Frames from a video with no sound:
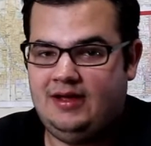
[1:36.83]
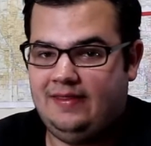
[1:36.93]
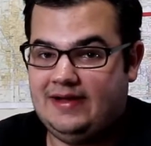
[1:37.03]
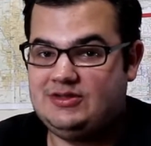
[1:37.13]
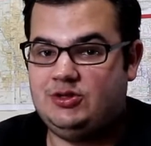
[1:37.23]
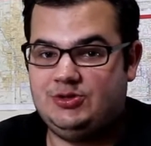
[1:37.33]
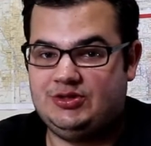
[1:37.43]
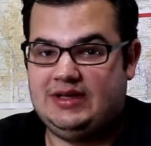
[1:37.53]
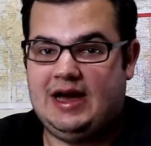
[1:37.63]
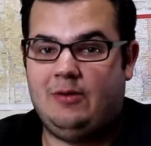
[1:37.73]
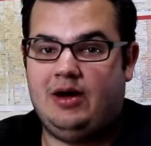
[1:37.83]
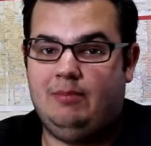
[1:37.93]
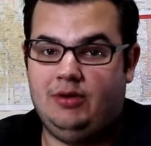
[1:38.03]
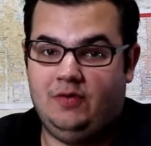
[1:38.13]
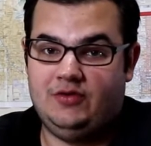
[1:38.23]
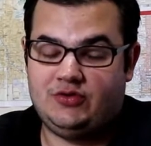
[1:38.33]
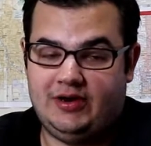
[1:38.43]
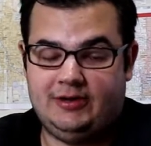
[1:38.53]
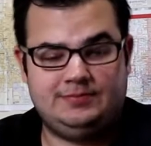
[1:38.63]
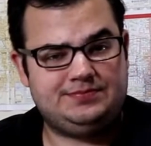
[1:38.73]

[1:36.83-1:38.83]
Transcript: That's usually how I build the trail.